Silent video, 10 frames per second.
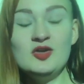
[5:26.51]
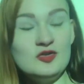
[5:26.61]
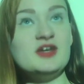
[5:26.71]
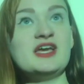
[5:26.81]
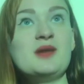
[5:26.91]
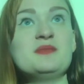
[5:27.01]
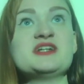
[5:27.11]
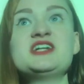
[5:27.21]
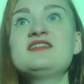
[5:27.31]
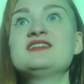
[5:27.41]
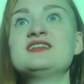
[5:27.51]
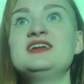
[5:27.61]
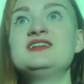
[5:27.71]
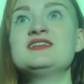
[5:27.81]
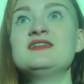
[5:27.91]
looking up majestically
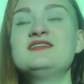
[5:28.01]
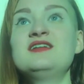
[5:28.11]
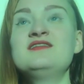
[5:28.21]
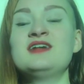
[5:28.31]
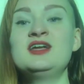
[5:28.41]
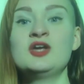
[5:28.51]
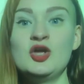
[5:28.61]
into the sunset,